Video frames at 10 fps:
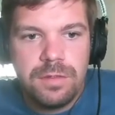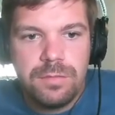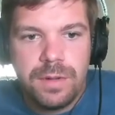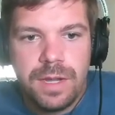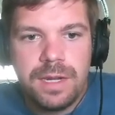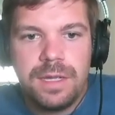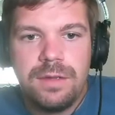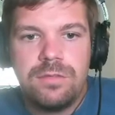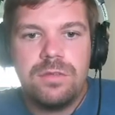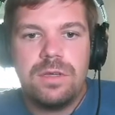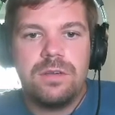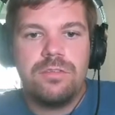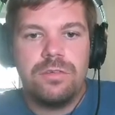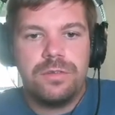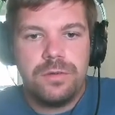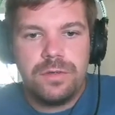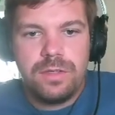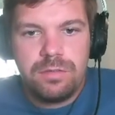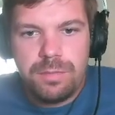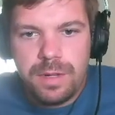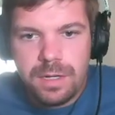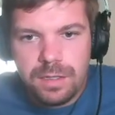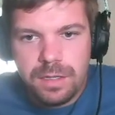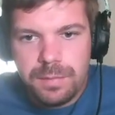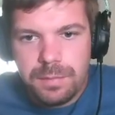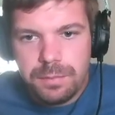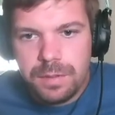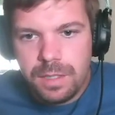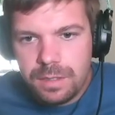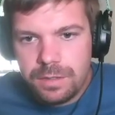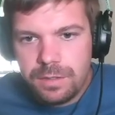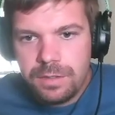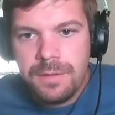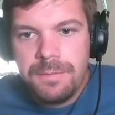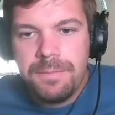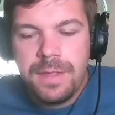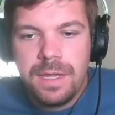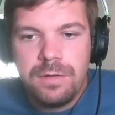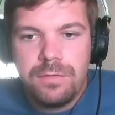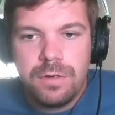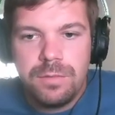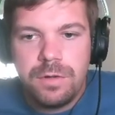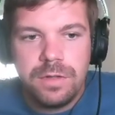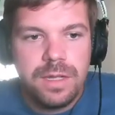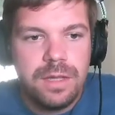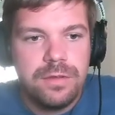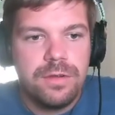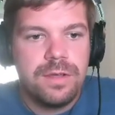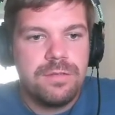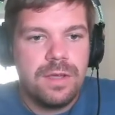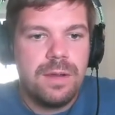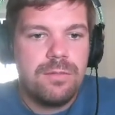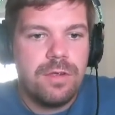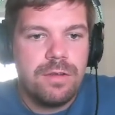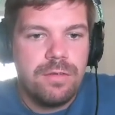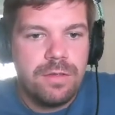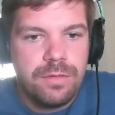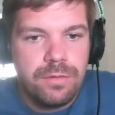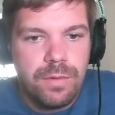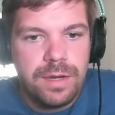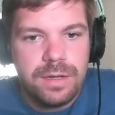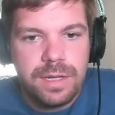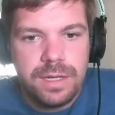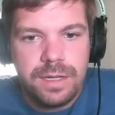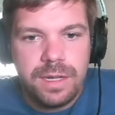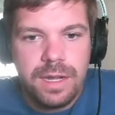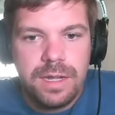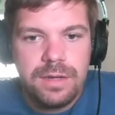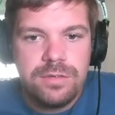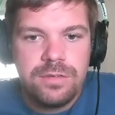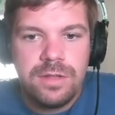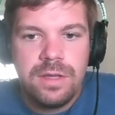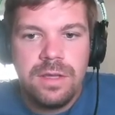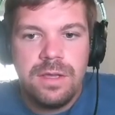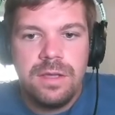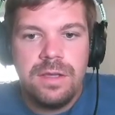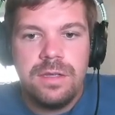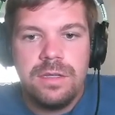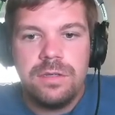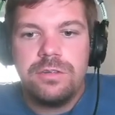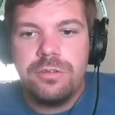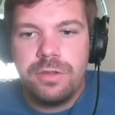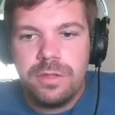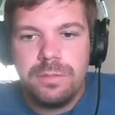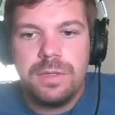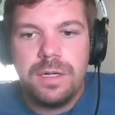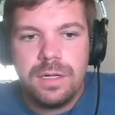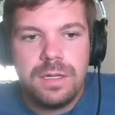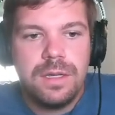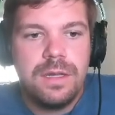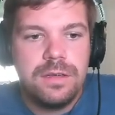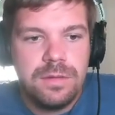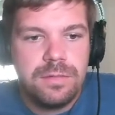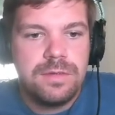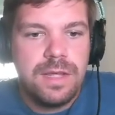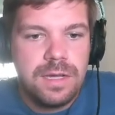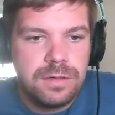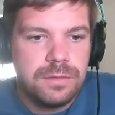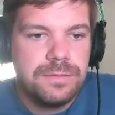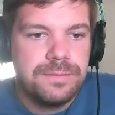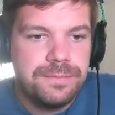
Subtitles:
This mechanic gives you the control to anticipate an oncoming blocker and avoid them altogether. If timed right, rather than waiting to get engaged, you'll shred the block and attempt to tackle.